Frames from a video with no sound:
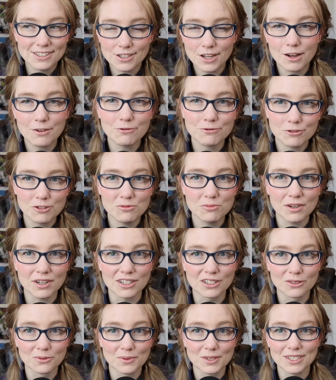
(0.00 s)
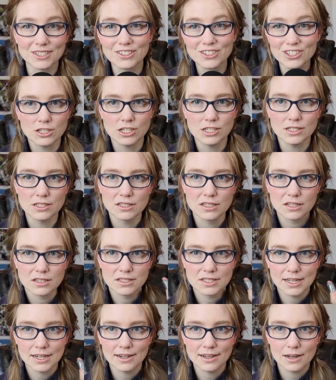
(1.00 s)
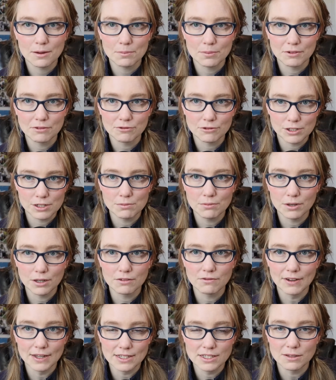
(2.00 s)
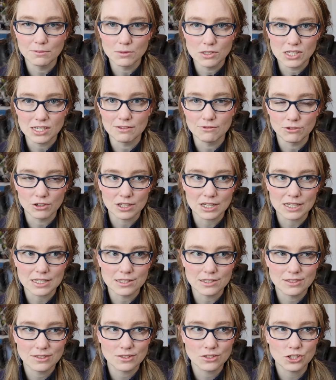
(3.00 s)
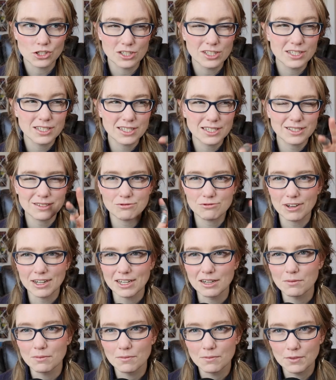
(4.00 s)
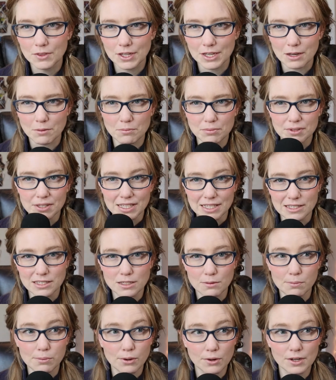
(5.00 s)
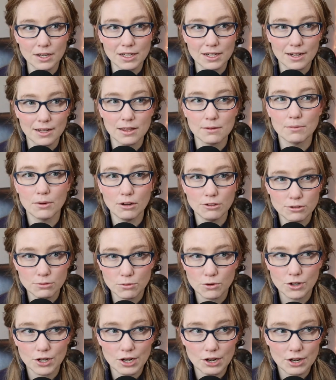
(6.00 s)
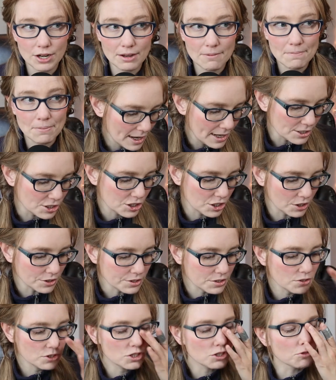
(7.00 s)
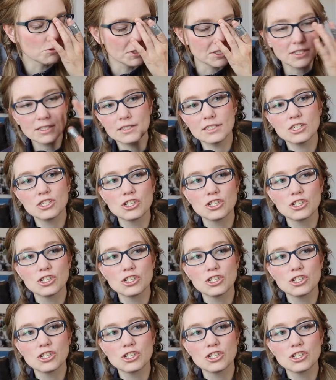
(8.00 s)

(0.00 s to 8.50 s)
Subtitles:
still have free books because she's setting up a free book vending machine for kids. She just needs to find a place to put it in the Baltimore area. And she also just recently